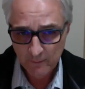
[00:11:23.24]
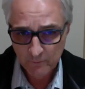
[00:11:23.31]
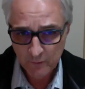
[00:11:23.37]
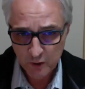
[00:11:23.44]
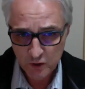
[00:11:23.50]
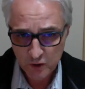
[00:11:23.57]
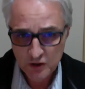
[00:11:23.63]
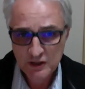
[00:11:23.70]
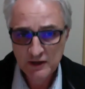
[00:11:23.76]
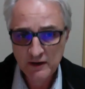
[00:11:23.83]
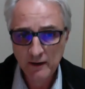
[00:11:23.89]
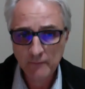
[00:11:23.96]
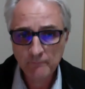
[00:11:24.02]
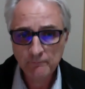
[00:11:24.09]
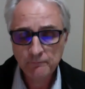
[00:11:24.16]

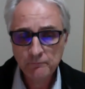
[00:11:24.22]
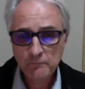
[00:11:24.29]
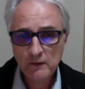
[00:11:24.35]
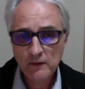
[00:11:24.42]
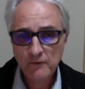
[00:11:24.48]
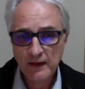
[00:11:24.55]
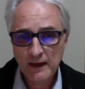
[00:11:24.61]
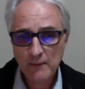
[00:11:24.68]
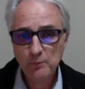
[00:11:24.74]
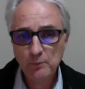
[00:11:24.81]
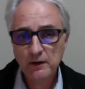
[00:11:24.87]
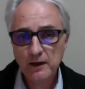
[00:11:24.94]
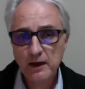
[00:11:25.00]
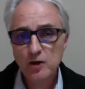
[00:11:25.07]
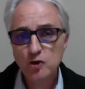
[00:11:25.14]
consider the
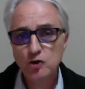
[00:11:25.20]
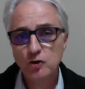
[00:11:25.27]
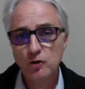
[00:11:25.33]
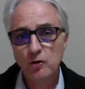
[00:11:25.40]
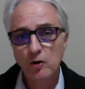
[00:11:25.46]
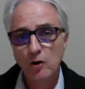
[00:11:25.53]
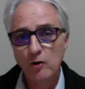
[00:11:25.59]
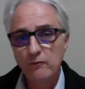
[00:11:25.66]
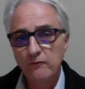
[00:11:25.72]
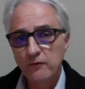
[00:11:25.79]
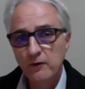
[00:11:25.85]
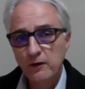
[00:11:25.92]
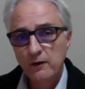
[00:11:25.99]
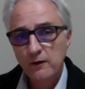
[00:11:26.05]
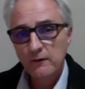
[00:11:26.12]
application of
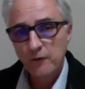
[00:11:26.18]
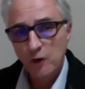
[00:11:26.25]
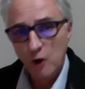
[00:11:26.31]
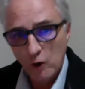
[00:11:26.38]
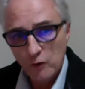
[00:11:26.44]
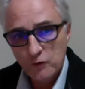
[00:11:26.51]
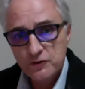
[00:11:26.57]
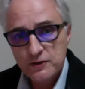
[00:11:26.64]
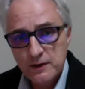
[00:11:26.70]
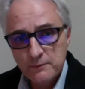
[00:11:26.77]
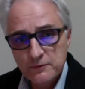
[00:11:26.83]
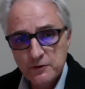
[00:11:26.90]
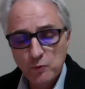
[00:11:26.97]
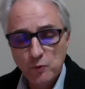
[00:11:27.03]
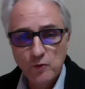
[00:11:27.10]
the
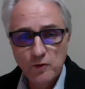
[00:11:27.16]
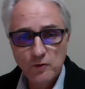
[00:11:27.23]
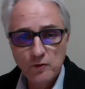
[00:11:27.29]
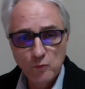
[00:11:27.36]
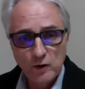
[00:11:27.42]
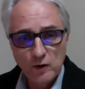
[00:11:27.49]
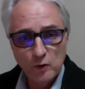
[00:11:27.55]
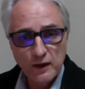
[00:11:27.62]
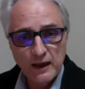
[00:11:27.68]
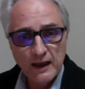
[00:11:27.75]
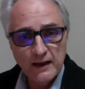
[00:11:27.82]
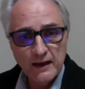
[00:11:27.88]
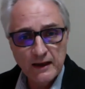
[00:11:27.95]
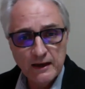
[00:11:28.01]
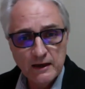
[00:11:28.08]
concepts that we're looking
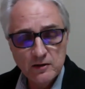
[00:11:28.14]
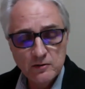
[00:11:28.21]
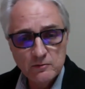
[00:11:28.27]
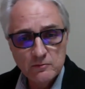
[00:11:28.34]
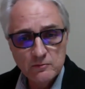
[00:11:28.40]
at in